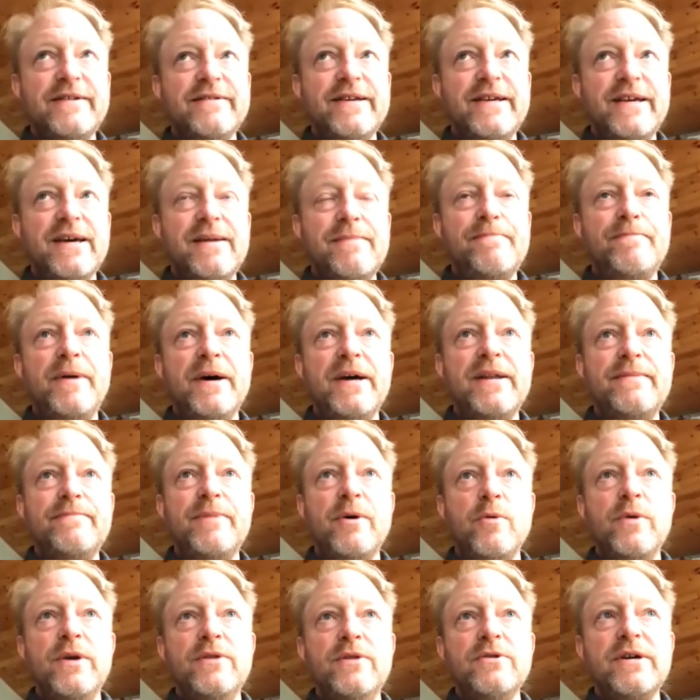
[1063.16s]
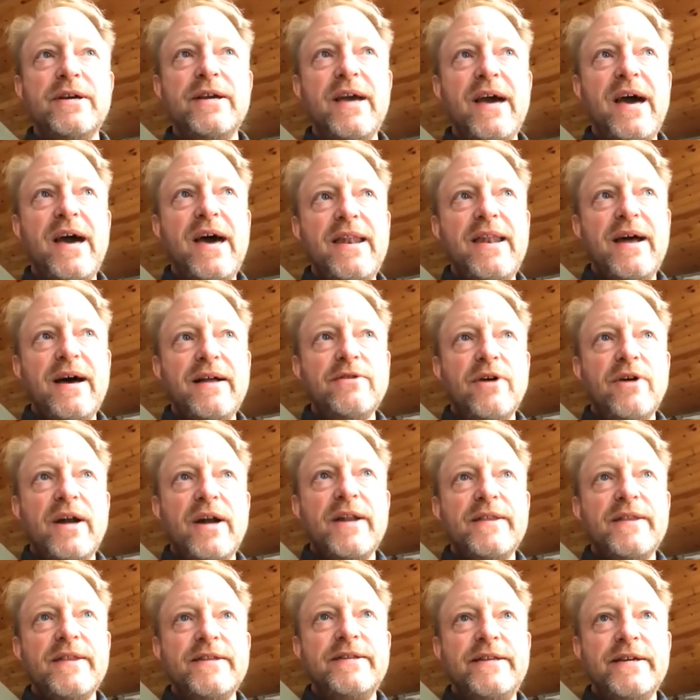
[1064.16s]
it, but we look at a lot
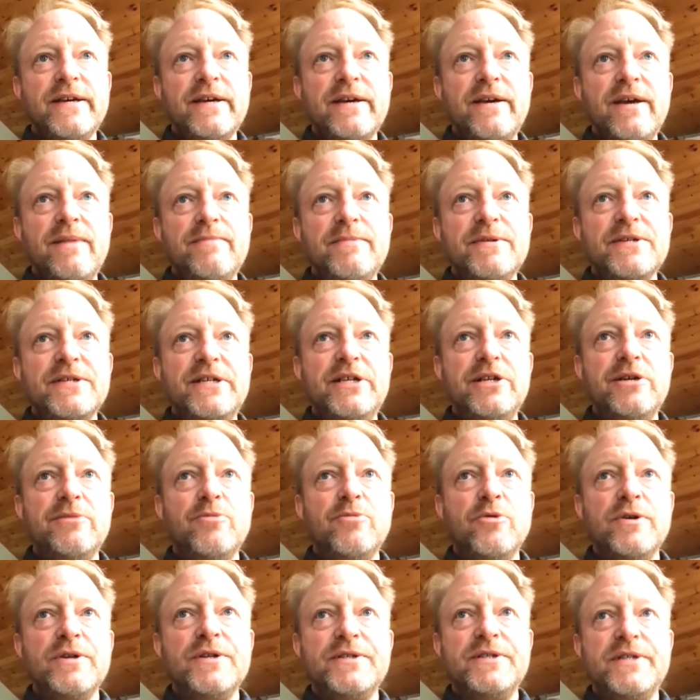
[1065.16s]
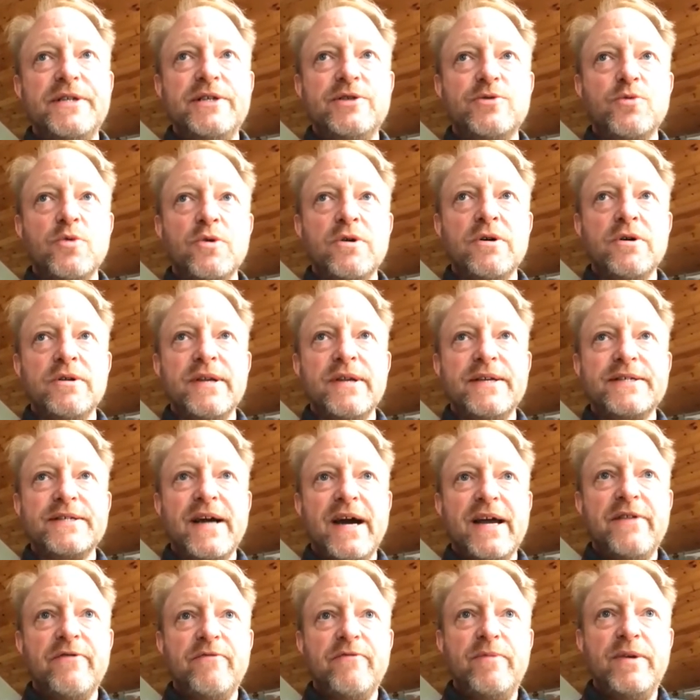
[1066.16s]
of the tick and mosquito-borne disease world as
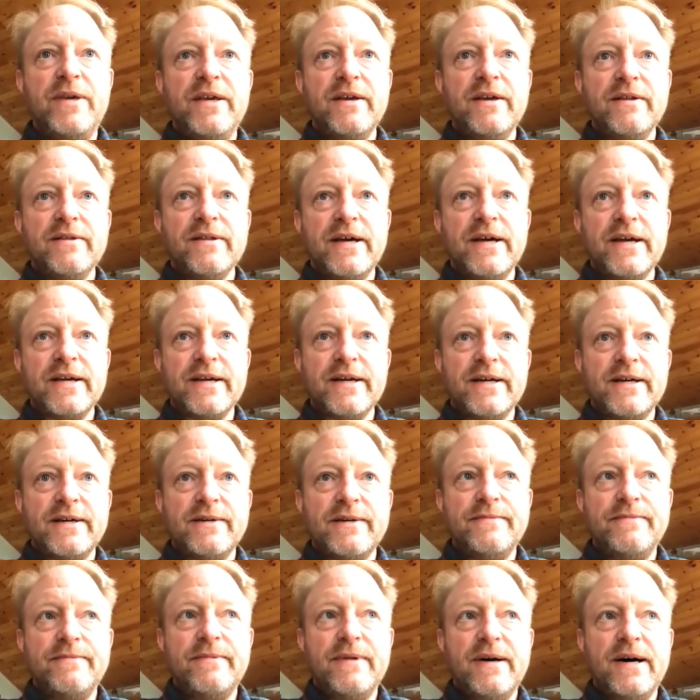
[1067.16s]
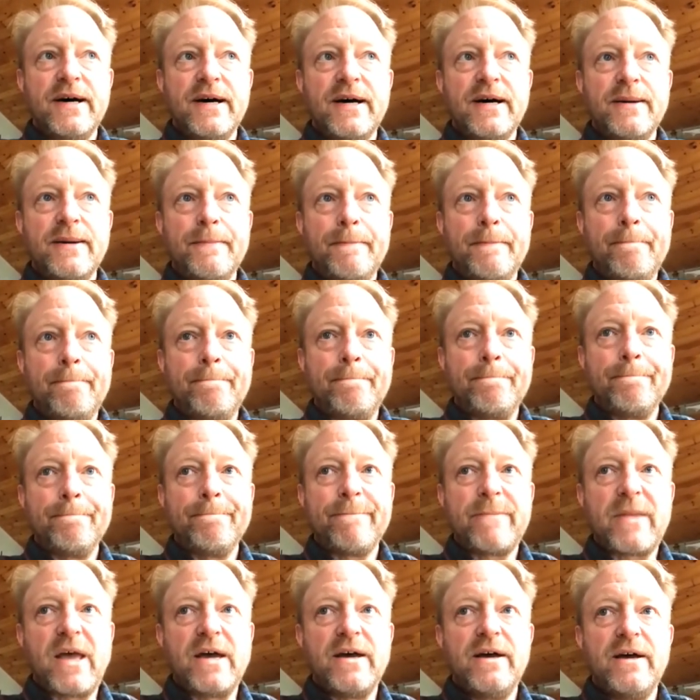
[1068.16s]
kind of being like a
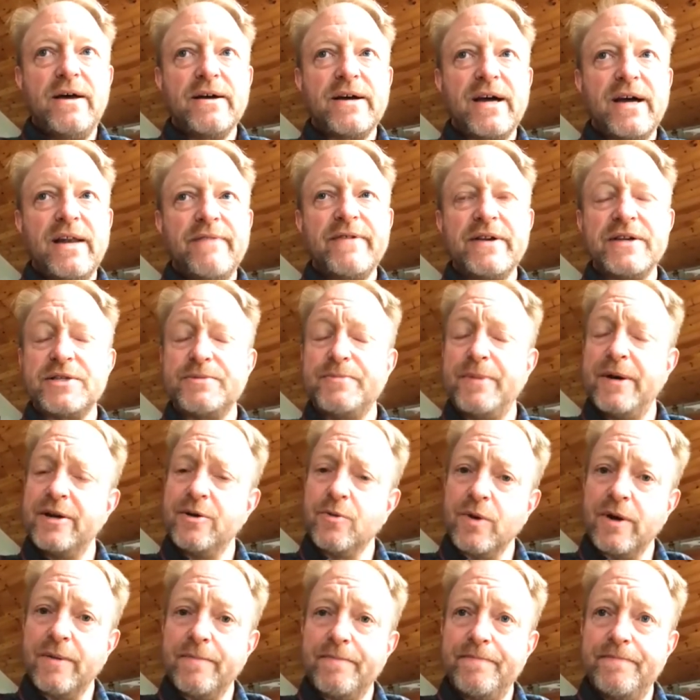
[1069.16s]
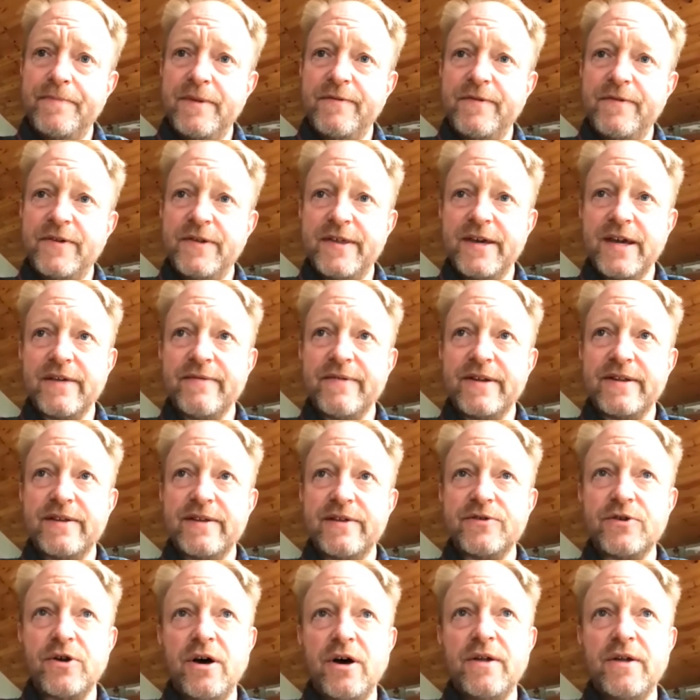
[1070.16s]
kind of like a spider web, if you think of it.
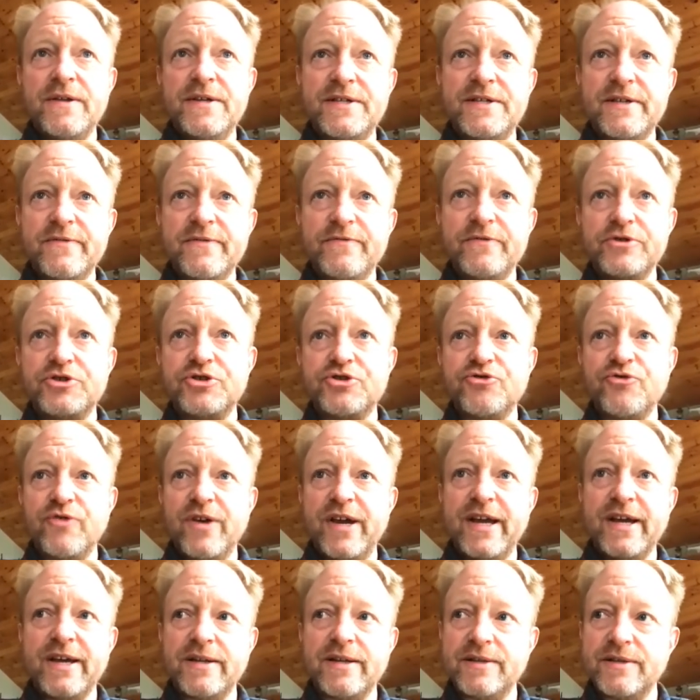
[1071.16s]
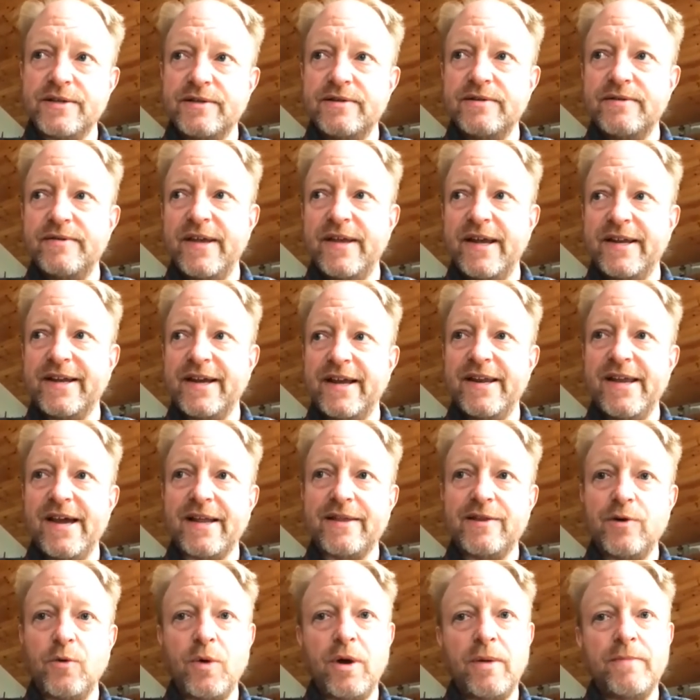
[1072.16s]
There's all these different strands that
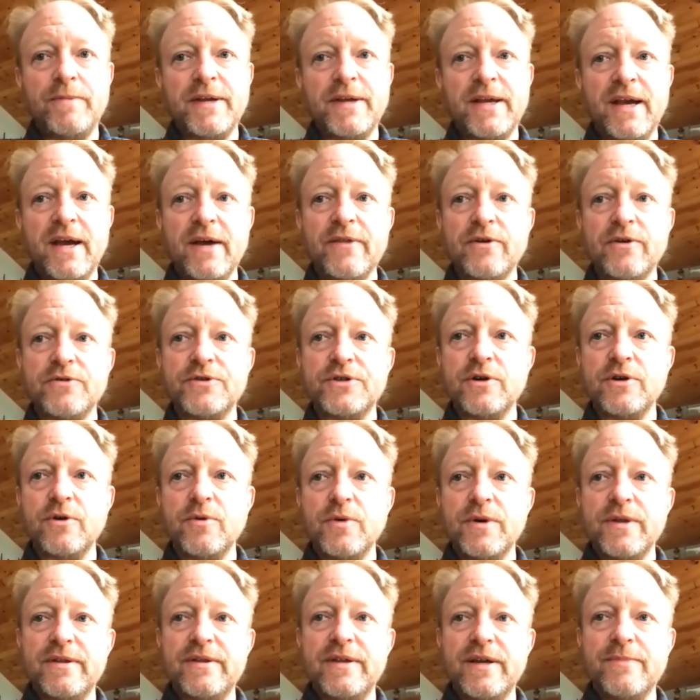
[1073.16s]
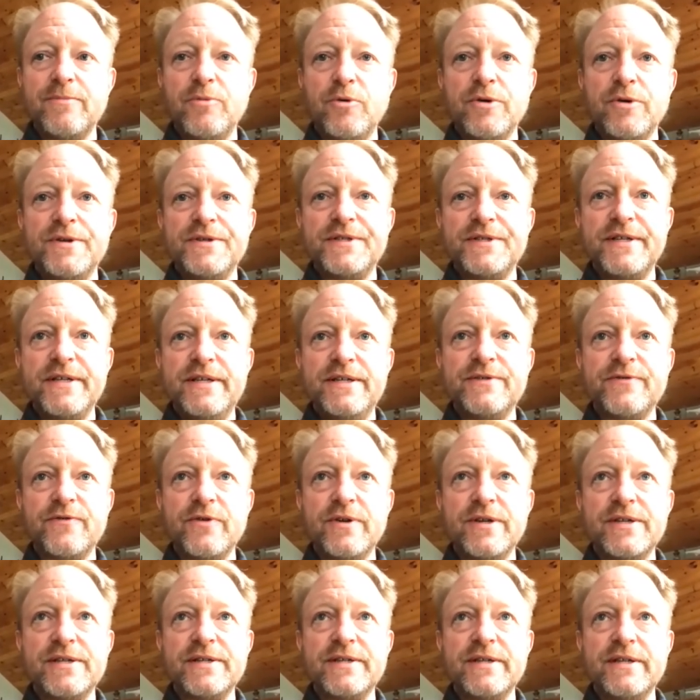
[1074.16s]
connect the web together. So with tick-borne disease,
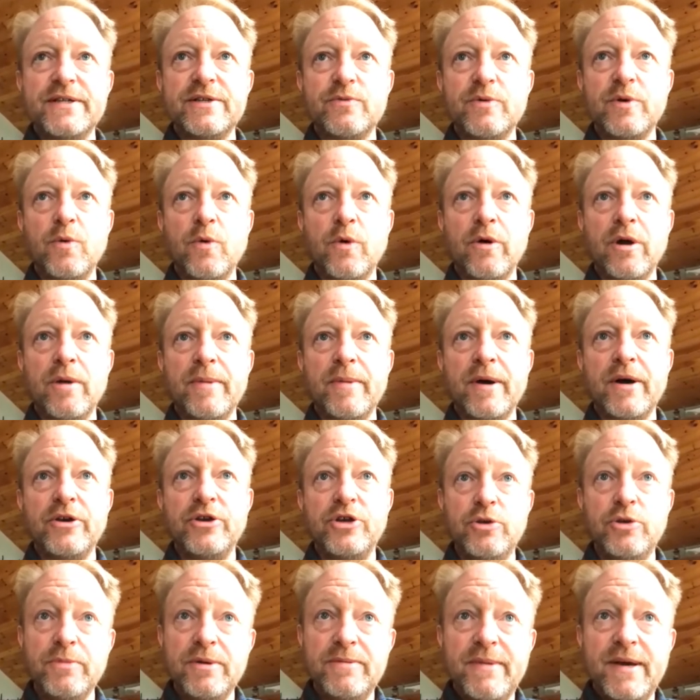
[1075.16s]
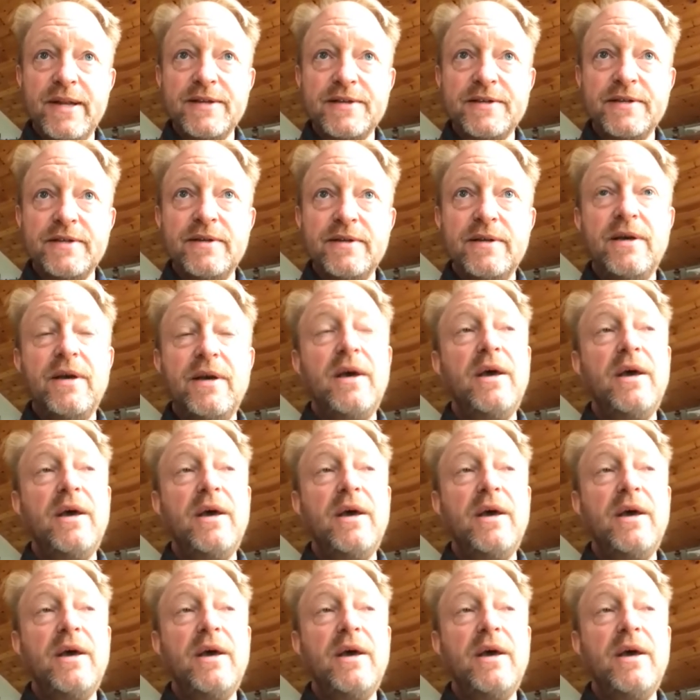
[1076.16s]
for instance, we worry about human medicine,